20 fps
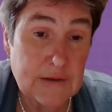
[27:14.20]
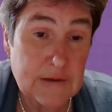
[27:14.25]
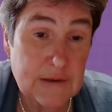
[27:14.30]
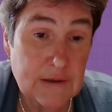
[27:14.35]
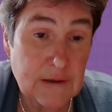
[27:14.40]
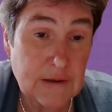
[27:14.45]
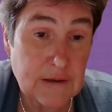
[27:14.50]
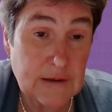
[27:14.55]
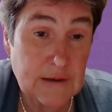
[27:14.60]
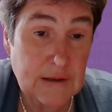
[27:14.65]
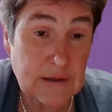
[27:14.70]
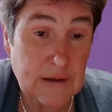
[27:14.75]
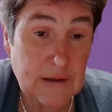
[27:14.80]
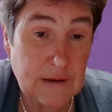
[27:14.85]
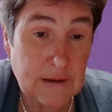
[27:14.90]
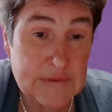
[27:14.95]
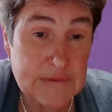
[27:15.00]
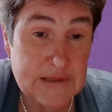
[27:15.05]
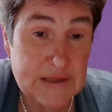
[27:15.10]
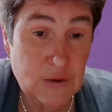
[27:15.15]
the
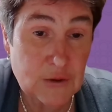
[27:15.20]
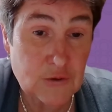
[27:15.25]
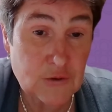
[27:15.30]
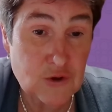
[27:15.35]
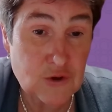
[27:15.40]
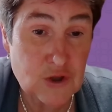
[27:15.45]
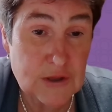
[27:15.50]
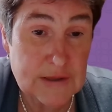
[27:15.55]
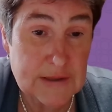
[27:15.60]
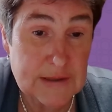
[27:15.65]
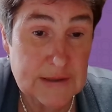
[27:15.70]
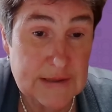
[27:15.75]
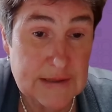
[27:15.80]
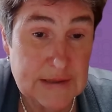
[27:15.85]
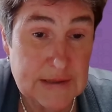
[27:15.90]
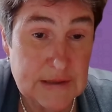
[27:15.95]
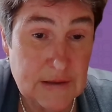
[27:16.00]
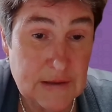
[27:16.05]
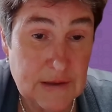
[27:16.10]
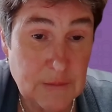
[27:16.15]
um,
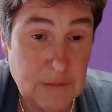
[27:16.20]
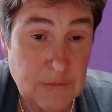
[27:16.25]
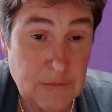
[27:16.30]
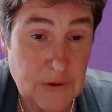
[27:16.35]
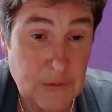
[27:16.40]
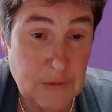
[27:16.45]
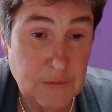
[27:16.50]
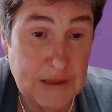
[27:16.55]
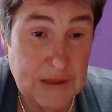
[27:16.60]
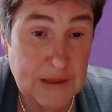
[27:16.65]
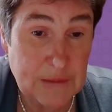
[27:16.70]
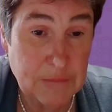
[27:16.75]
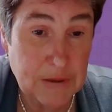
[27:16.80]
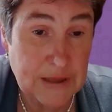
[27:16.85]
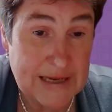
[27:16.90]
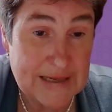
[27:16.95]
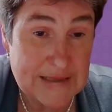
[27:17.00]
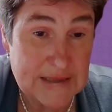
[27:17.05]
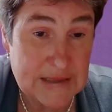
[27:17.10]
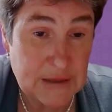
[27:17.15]
solutions to the the Beat
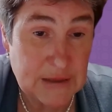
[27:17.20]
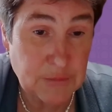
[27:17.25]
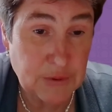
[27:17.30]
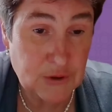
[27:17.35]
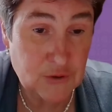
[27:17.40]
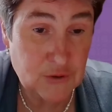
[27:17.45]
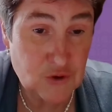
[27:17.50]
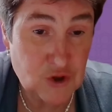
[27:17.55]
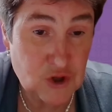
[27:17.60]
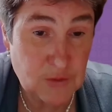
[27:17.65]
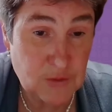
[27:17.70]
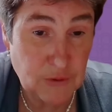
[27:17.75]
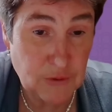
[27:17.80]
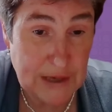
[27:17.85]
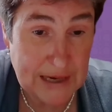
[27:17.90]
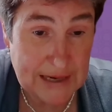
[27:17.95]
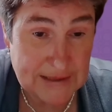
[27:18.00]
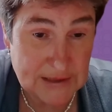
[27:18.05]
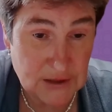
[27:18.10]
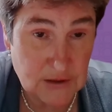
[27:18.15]
Plastic Pollution
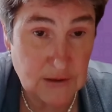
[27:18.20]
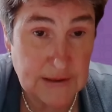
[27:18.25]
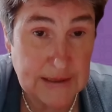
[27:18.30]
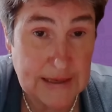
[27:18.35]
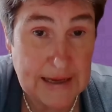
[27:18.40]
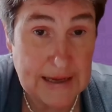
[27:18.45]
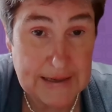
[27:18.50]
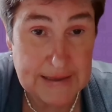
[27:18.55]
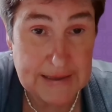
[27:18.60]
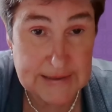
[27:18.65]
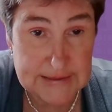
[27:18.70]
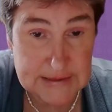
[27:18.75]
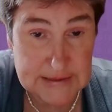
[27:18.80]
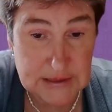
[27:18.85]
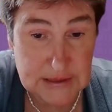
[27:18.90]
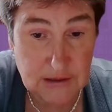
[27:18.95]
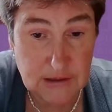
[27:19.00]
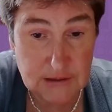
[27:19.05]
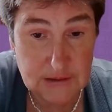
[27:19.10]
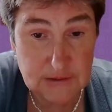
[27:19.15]
Practical Guide. It's
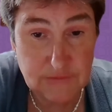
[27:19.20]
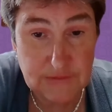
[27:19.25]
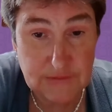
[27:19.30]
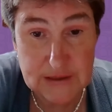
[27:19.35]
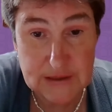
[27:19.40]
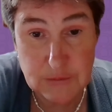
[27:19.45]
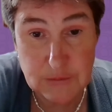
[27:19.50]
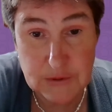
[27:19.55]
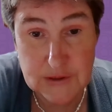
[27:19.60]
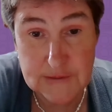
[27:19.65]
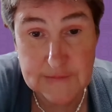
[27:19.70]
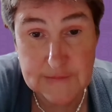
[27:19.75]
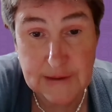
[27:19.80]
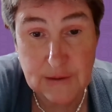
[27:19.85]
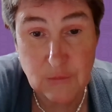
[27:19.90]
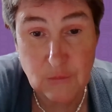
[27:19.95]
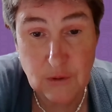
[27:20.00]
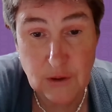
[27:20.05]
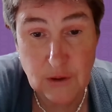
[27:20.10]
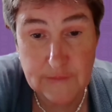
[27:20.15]
called available at
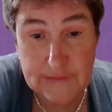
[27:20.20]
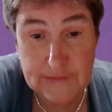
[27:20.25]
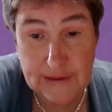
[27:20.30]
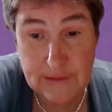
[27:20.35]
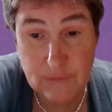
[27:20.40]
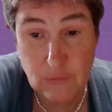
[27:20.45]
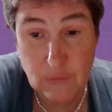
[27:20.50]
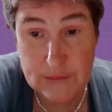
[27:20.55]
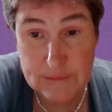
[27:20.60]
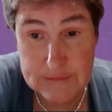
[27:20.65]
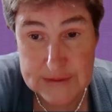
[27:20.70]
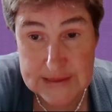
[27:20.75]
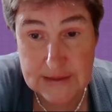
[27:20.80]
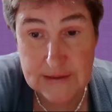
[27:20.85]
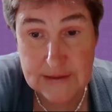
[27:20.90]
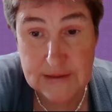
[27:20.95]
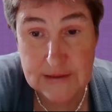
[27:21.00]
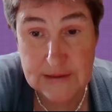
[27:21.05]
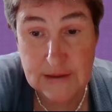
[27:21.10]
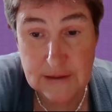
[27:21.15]
that on that
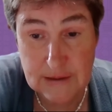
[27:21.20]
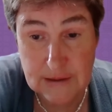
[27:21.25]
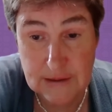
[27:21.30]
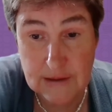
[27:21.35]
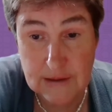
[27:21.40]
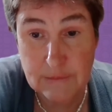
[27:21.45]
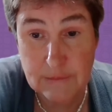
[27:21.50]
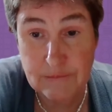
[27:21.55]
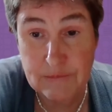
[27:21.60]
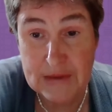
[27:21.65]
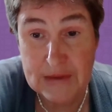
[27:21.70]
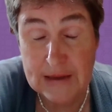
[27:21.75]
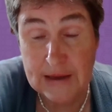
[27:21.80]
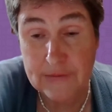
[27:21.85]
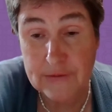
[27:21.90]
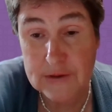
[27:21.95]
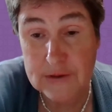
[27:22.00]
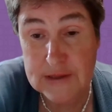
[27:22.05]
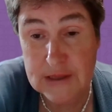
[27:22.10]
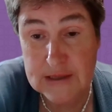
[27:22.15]
website, um,
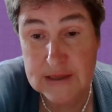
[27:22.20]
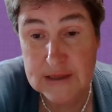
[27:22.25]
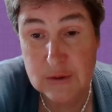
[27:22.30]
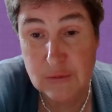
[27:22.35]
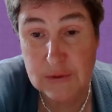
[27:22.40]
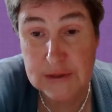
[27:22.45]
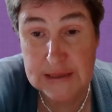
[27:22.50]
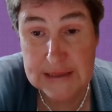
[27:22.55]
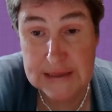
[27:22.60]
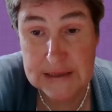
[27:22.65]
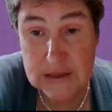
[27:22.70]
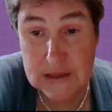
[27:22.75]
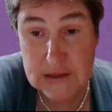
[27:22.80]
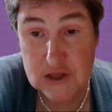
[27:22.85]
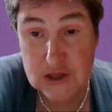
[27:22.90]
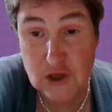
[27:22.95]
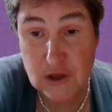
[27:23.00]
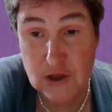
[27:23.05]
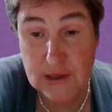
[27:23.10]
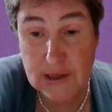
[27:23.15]
and there's also a link to
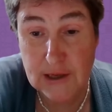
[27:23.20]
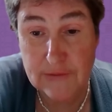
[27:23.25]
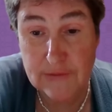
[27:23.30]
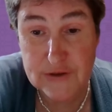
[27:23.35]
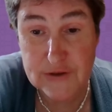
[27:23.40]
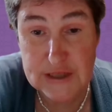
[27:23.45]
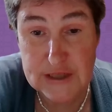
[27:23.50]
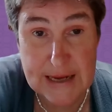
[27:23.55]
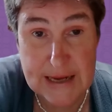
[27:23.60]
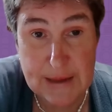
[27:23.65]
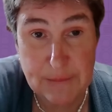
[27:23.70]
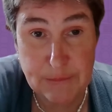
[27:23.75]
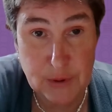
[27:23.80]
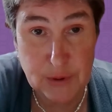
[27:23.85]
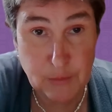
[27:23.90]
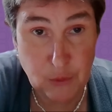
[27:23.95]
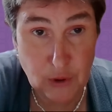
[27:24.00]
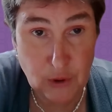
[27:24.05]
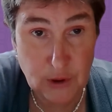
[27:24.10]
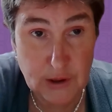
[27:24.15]
the Turning Off the Tap
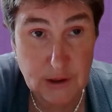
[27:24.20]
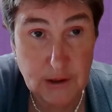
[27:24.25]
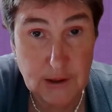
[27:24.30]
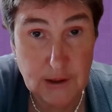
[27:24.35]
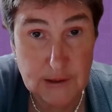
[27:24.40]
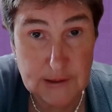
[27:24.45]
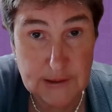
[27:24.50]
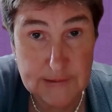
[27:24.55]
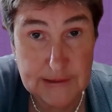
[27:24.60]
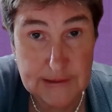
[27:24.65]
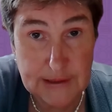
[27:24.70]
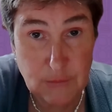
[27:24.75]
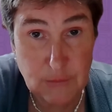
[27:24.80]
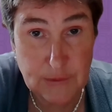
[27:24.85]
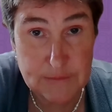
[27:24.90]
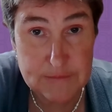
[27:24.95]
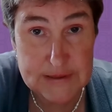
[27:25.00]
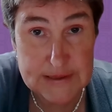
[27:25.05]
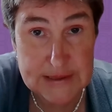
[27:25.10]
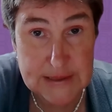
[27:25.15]
report, all on that
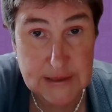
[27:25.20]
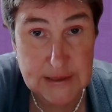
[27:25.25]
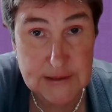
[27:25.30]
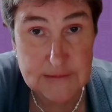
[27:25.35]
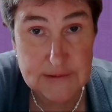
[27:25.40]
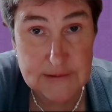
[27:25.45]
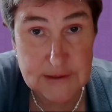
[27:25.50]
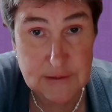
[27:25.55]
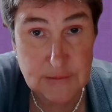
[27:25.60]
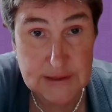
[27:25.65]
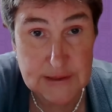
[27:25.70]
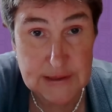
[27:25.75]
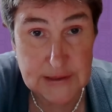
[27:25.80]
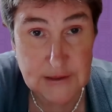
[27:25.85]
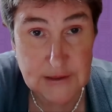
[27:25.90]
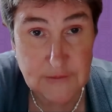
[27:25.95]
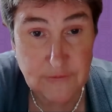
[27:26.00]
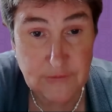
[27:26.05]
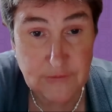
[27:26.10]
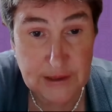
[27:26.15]
website. So I
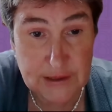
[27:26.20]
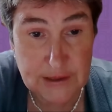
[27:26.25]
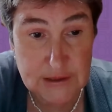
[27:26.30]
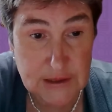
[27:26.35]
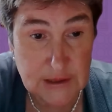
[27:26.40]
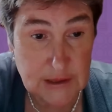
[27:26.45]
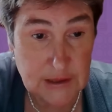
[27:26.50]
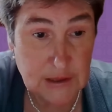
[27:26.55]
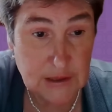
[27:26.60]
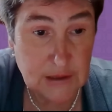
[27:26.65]
think you'll find